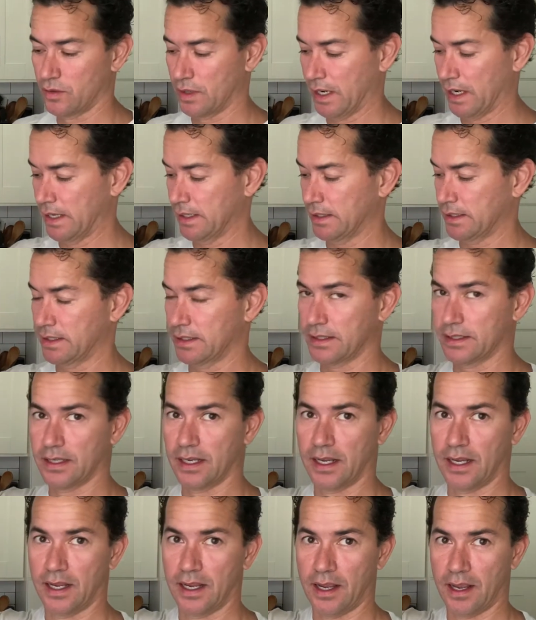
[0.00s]
It's
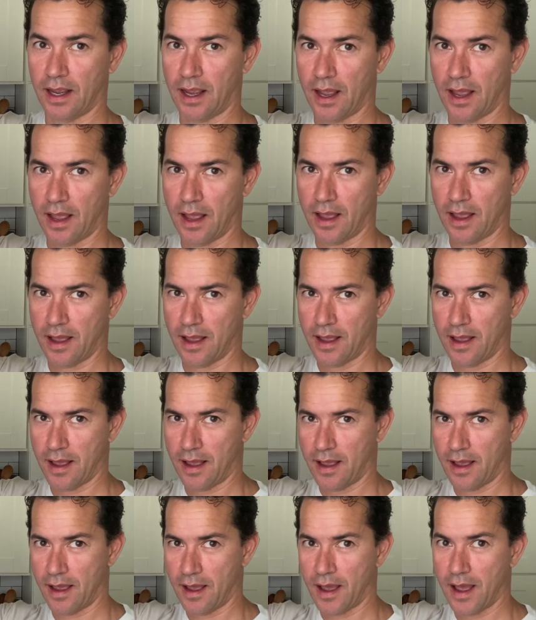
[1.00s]

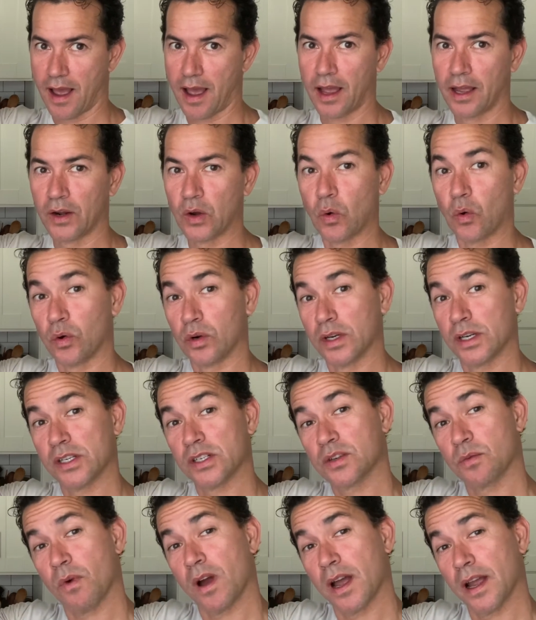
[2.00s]
an
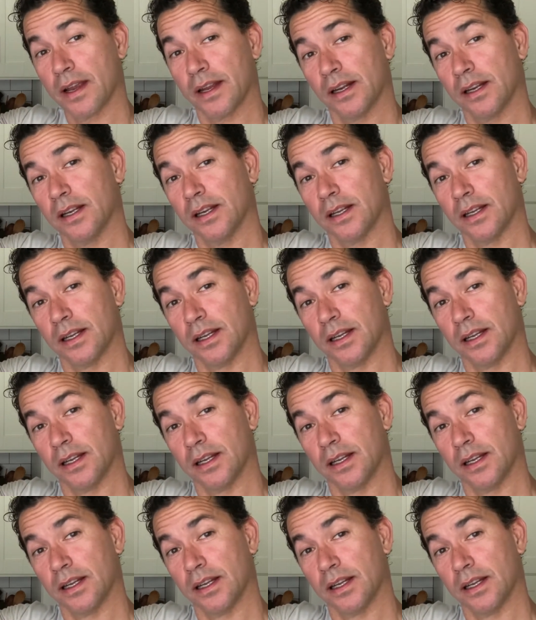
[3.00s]
orange wine.